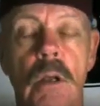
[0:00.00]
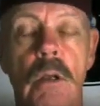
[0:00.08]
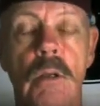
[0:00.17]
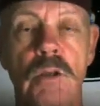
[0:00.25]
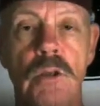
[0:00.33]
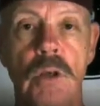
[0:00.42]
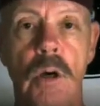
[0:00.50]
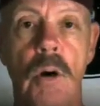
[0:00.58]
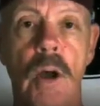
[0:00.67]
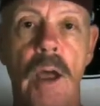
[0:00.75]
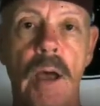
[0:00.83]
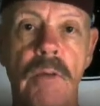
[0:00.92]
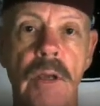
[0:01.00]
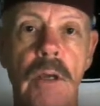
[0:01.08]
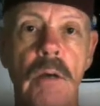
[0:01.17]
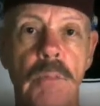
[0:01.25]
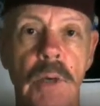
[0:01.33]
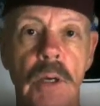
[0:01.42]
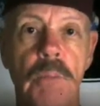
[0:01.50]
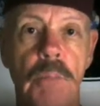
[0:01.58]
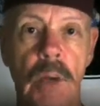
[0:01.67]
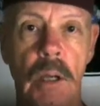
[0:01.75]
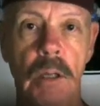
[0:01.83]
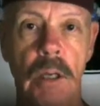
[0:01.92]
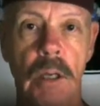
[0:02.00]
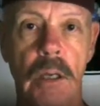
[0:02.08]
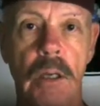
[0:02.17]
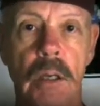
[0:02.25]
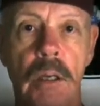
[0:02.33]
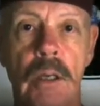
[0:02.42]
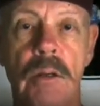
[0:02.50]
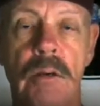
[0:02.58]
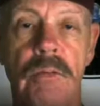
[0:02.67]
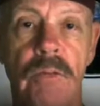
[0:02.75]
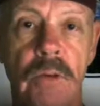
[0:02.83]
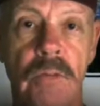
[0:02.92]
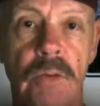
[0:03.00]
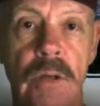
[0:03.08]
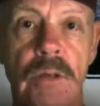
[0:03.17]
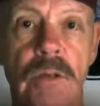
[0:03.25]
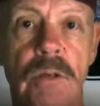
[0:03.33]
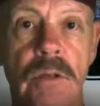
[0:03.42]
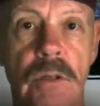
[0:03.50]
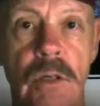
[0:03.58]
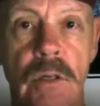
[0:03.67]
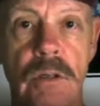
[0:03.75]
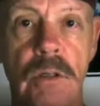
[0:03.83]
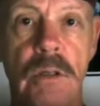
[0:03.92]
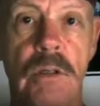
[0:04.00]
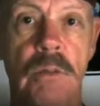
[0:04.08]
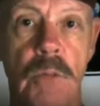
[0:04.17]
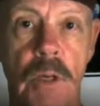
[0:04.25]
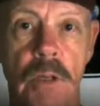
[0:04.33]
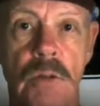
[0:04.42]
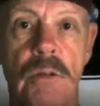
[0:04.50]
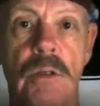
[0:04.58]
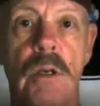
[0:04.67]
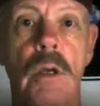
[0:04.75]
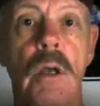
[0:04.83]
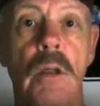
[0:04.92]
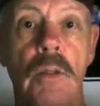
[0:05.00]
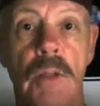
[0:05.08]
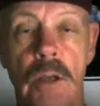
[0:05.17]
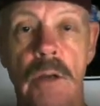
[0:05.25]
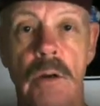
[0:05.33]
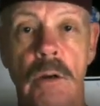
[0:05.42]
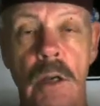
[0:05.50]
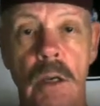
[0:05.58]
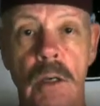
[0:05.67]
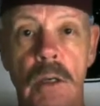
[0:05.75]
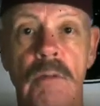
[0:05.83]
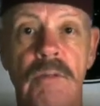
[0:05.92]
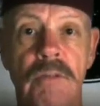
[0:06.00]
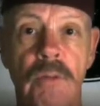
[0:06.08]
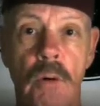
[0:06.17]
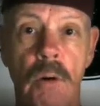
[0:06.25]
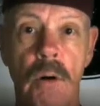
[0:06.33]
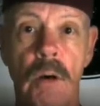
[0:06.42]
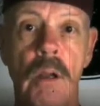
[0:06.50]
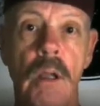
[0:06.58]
So having a big belly in your 50s and 60s means that you're headed for